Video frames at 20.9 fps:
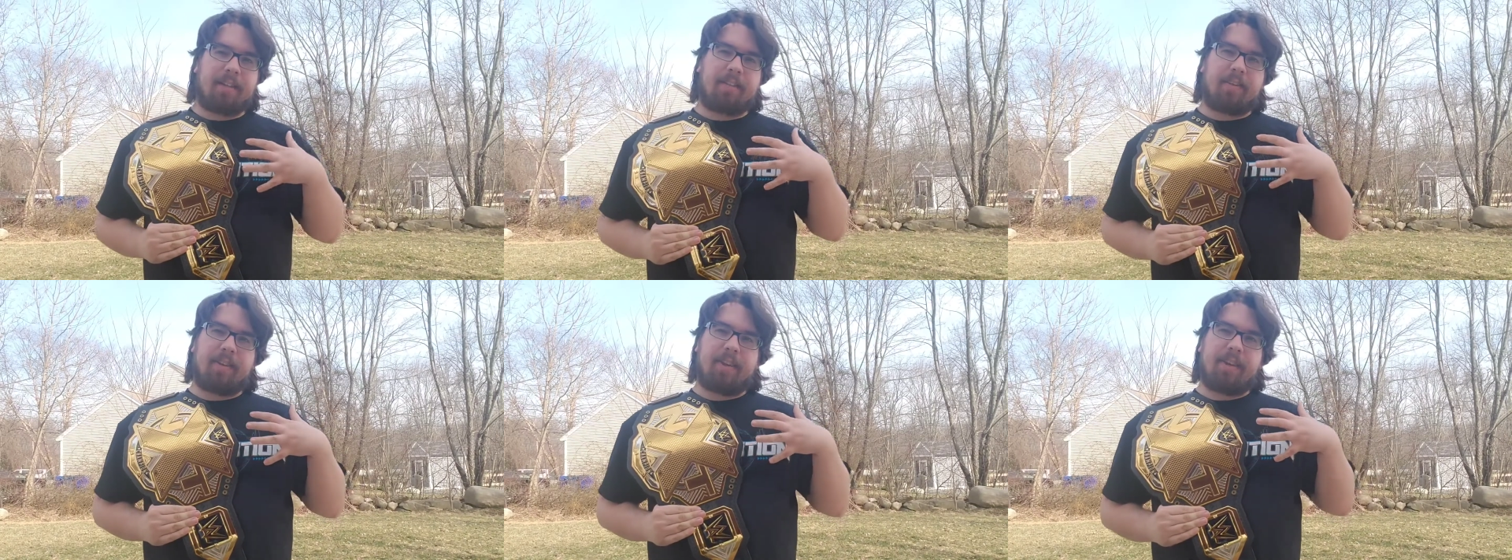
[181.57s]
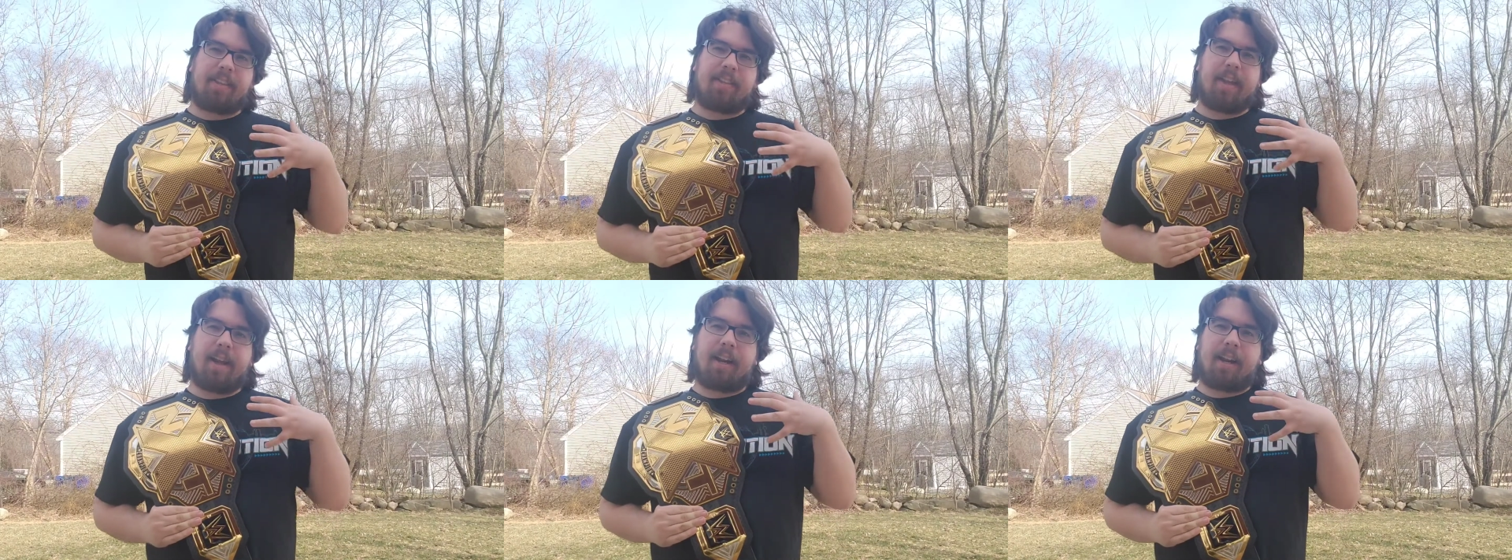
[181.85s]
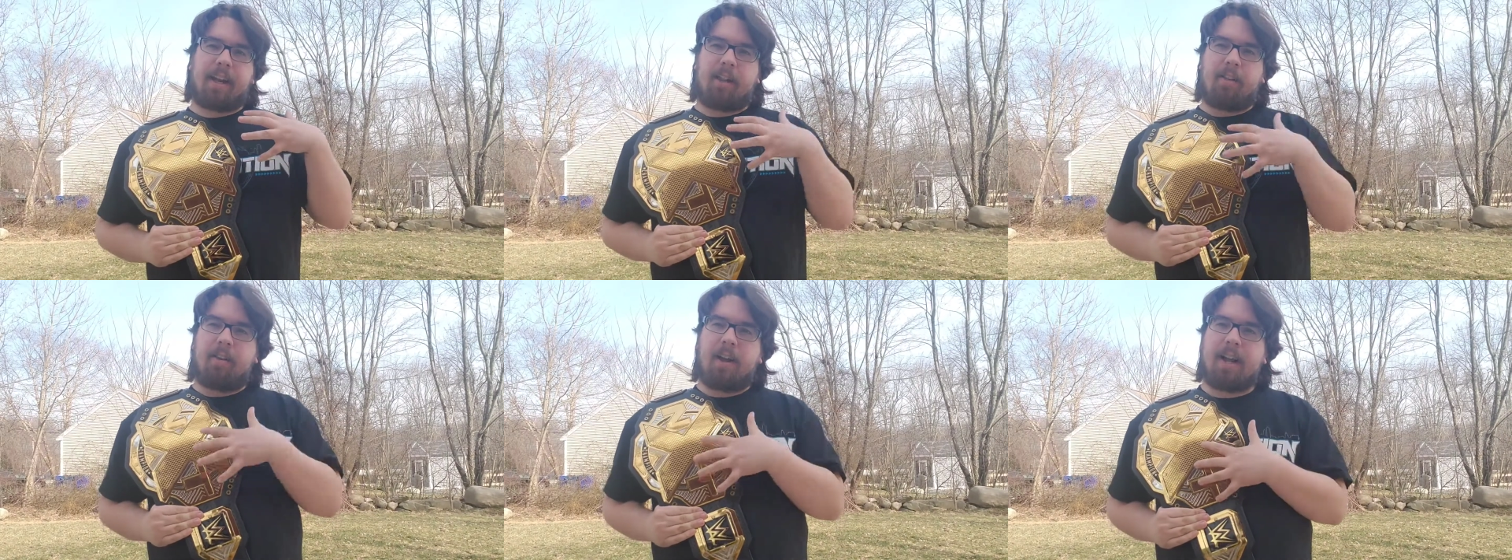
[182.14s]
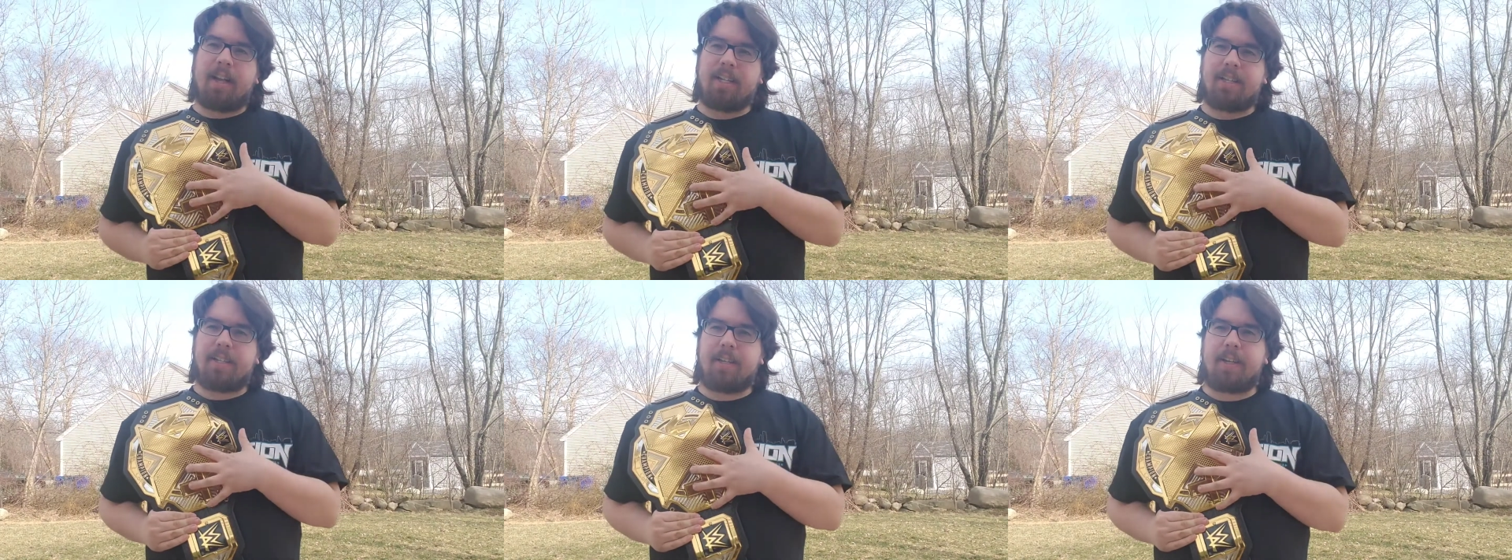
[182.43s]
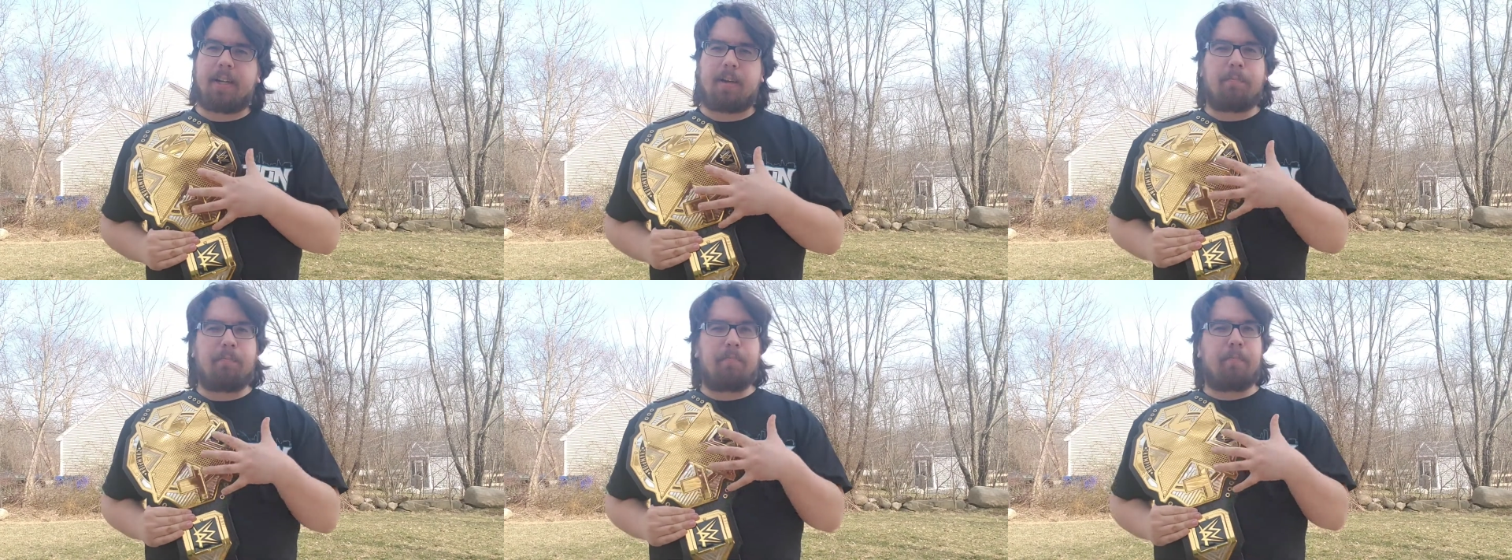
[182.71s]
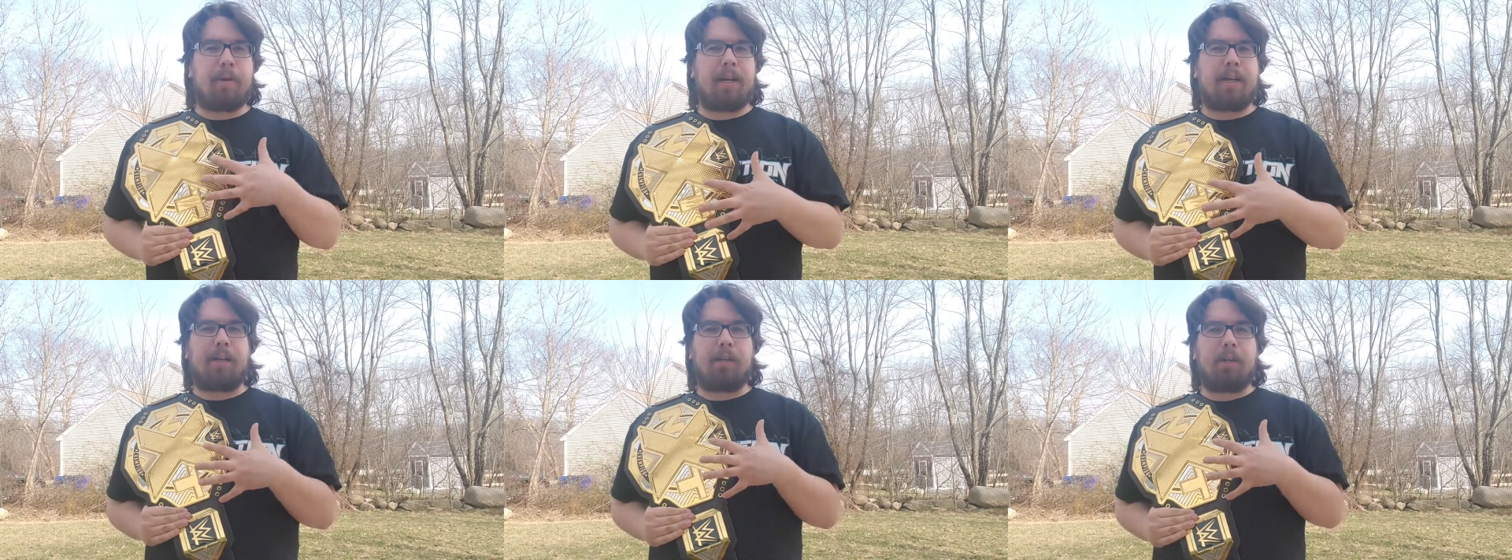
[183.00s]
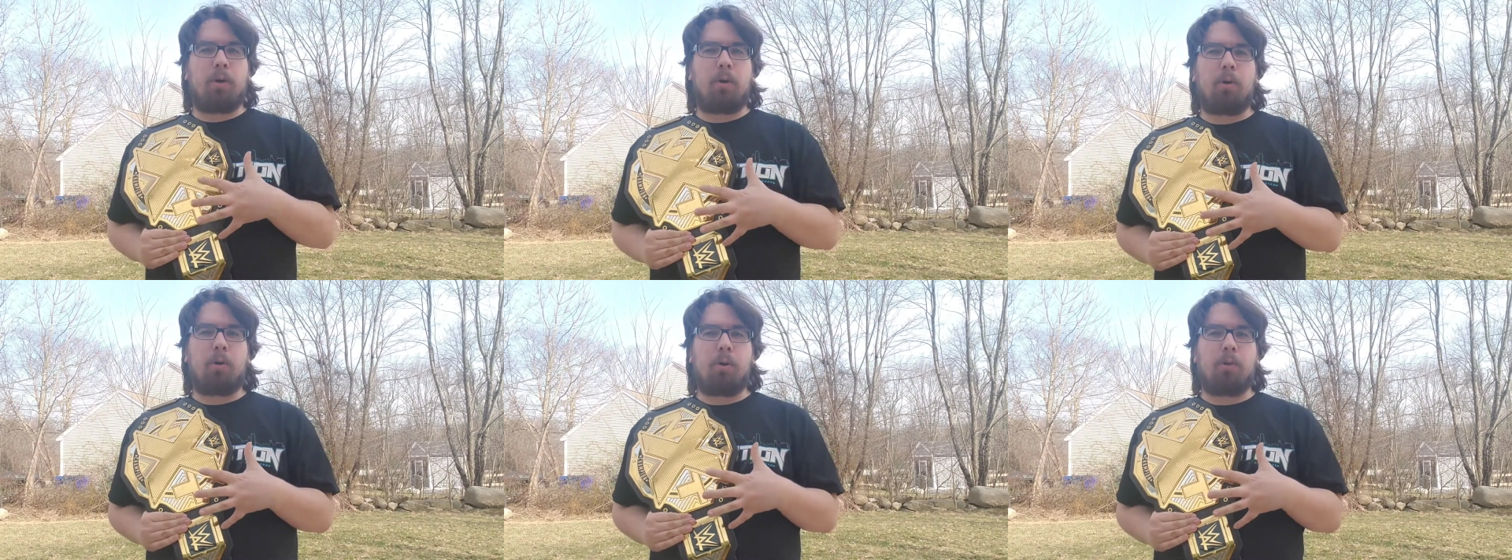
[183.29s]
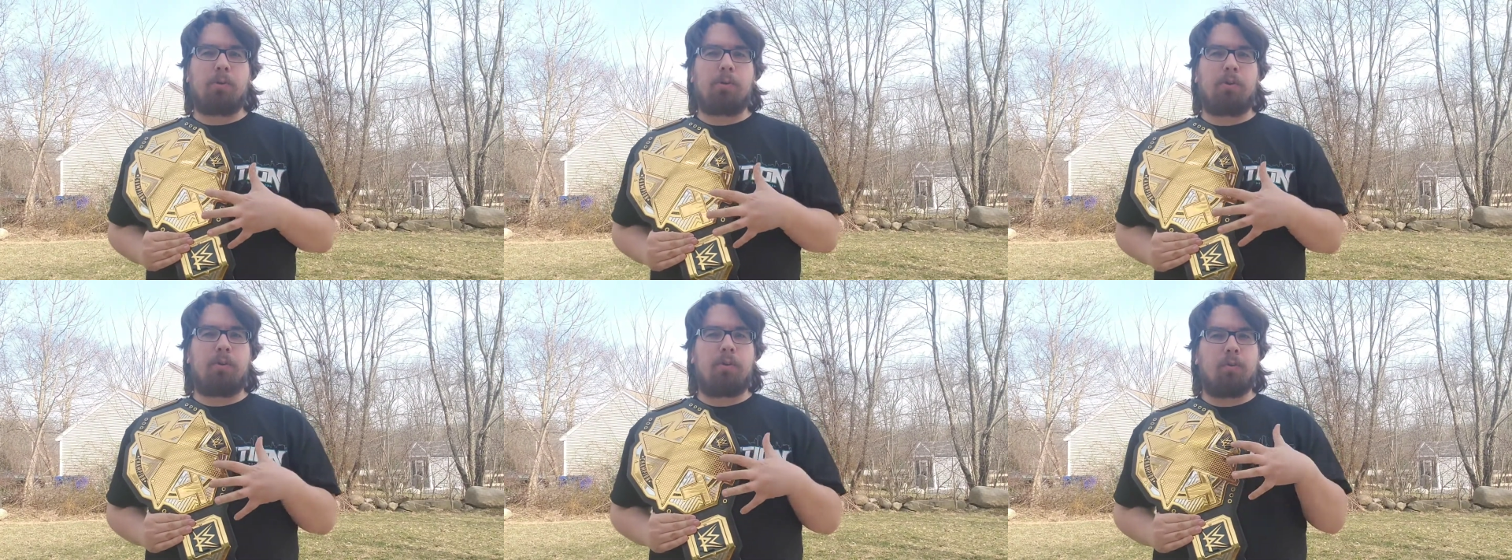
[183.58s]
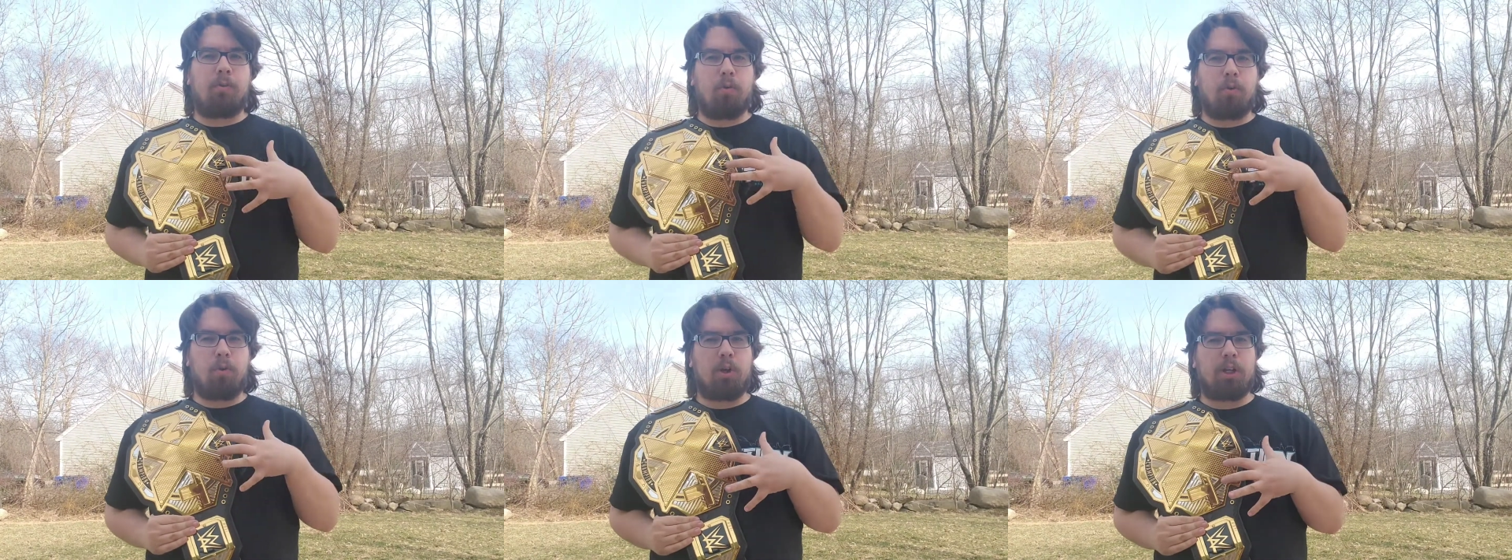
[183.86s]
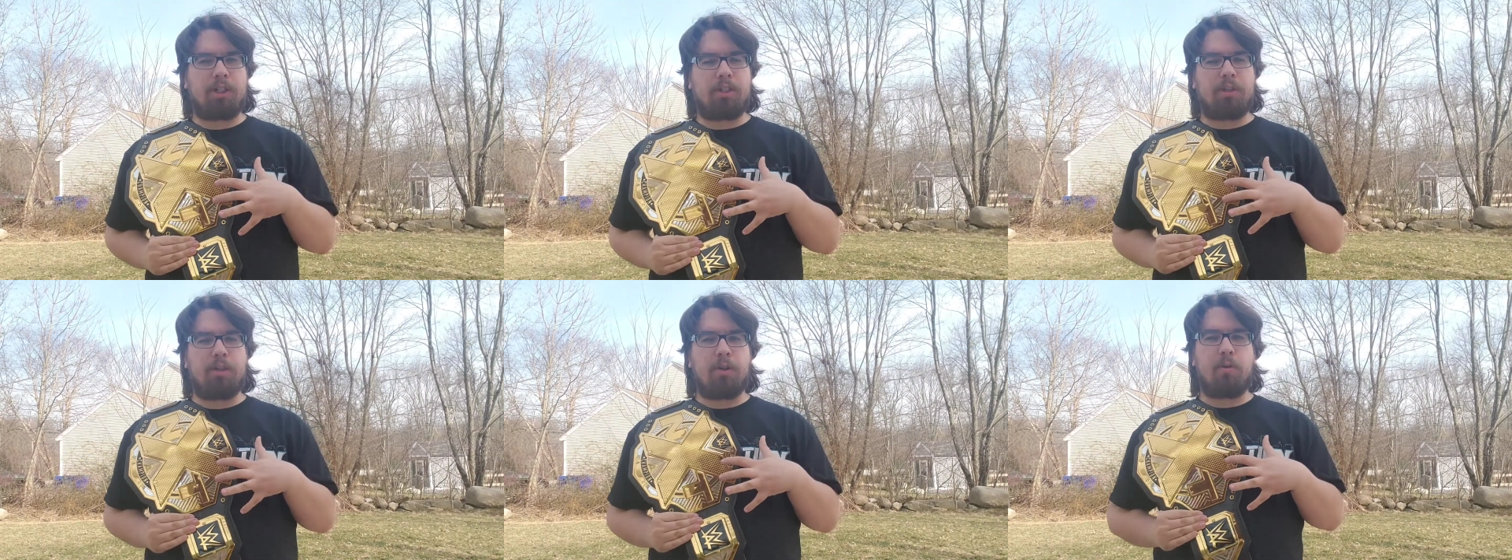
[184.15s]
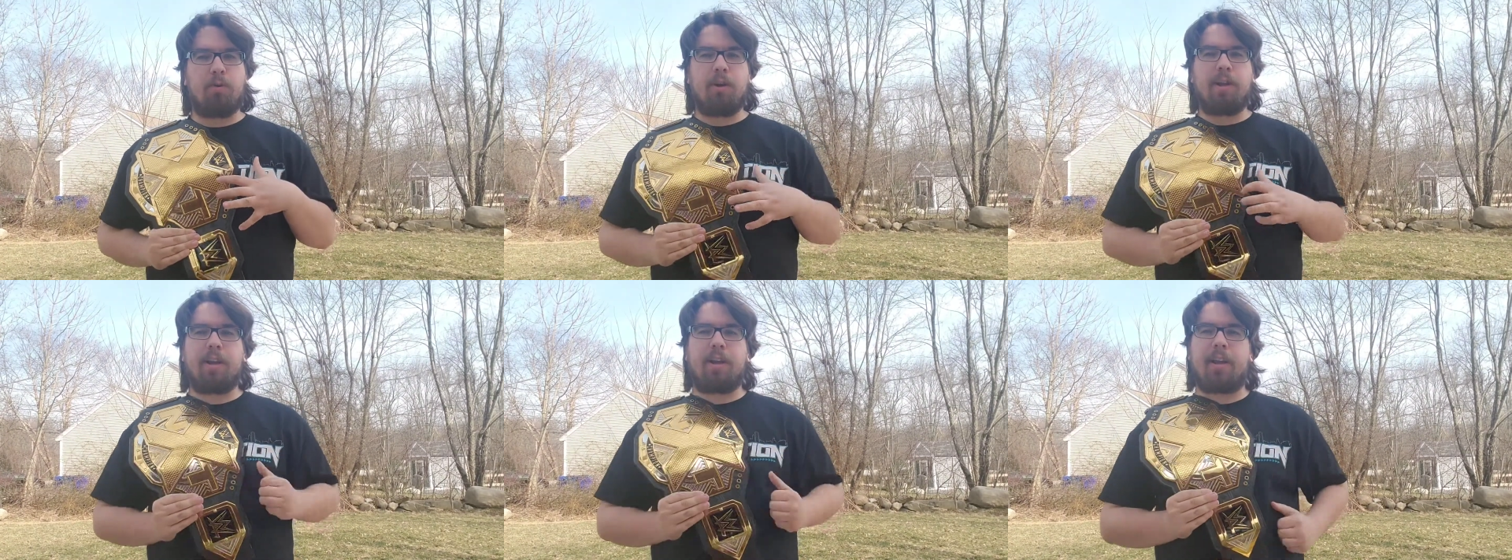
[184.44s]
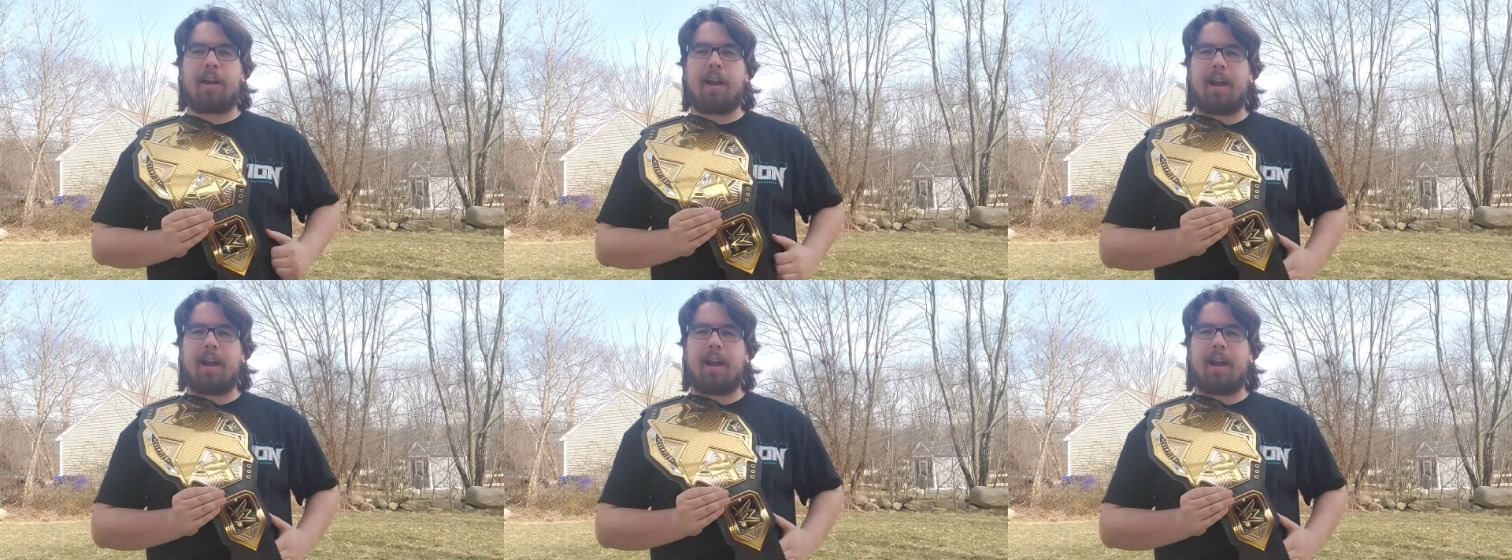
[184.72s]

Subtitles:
like that classic big gold look to it,